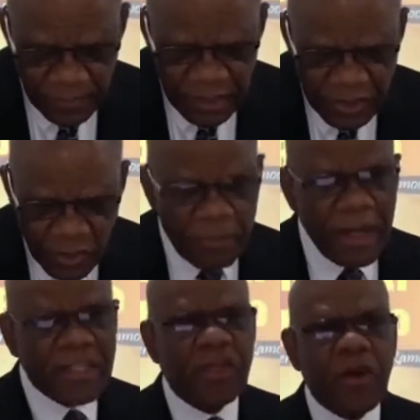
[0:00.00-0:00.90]
So
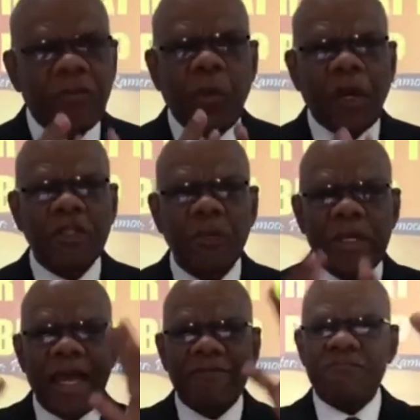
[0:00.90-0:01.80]
much of what
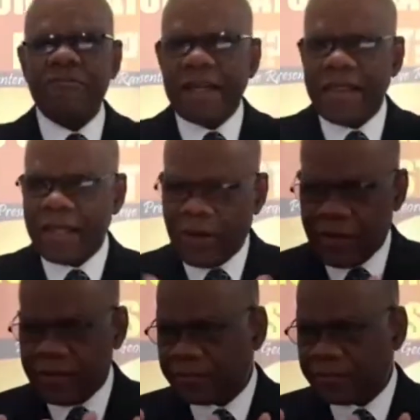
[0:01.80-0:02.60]
we have read there